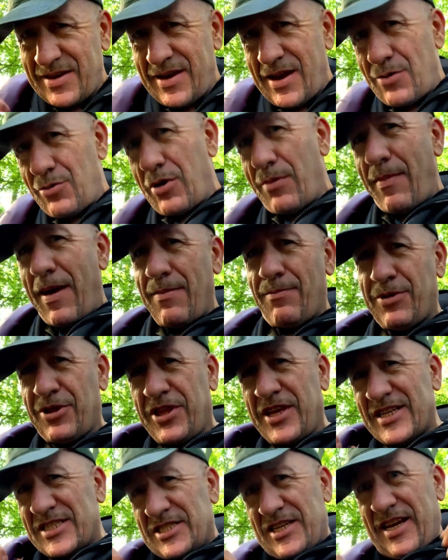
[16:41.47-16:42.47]
Now remember,
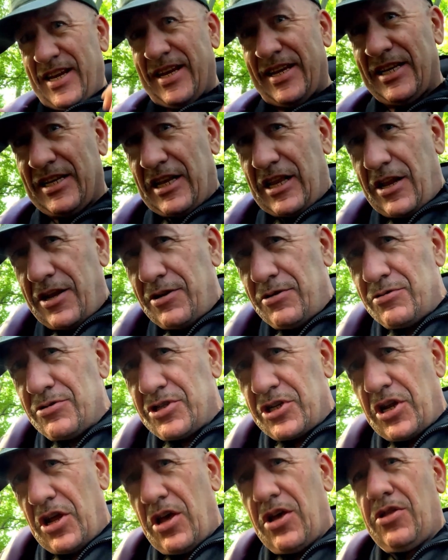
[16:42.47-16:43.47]
this
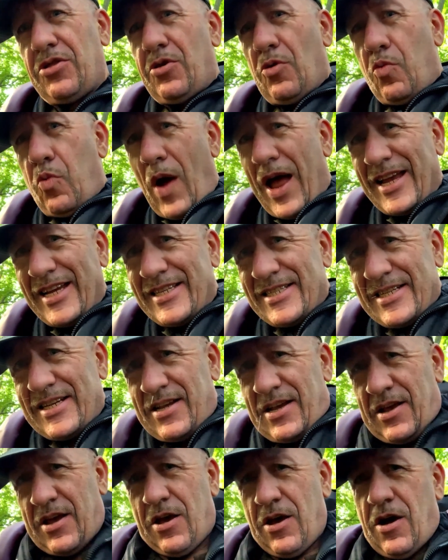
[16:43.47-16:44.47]
includes the weight
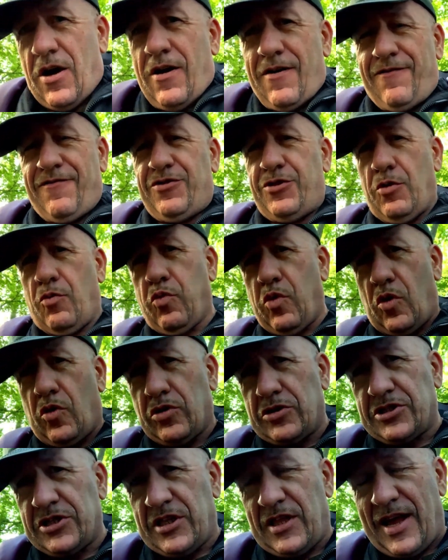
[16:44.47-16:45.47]
of the
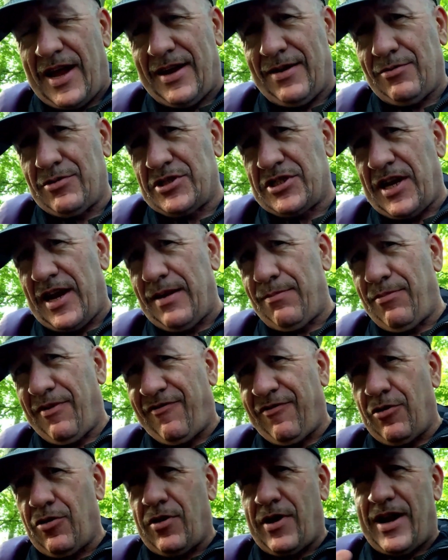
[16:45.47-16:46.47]
water, like I was saying
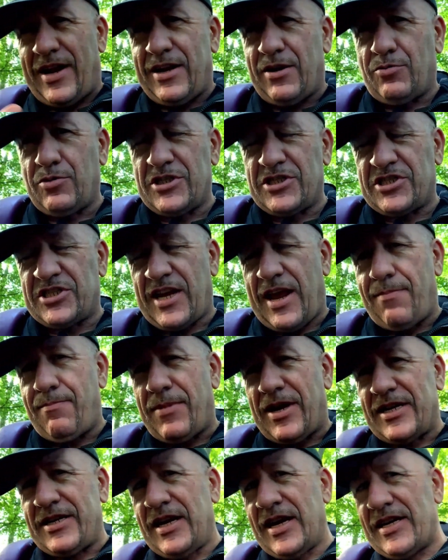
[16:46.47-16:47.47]
before. I always set
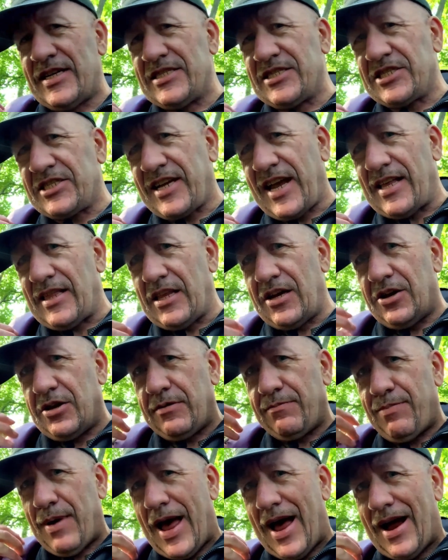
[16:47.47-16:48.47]
my
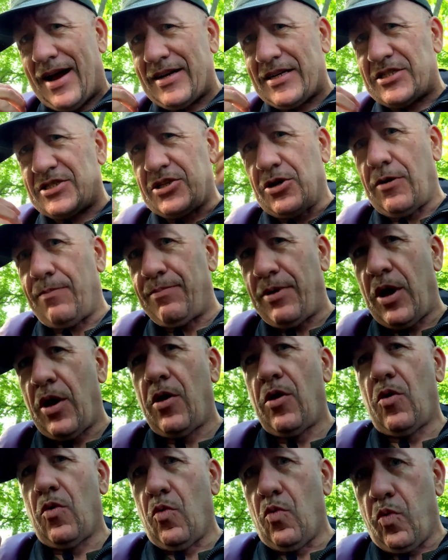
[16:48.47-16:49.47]
skeleton packs up
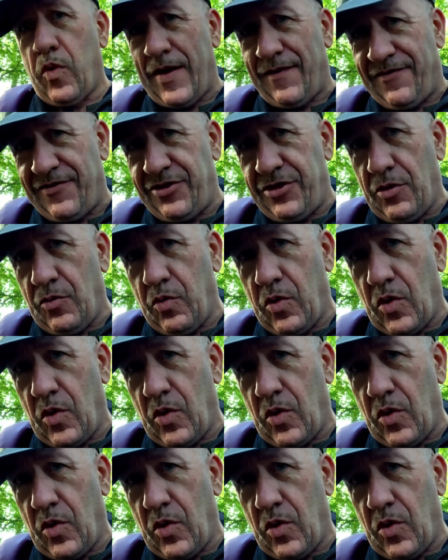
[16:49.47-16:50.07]
with the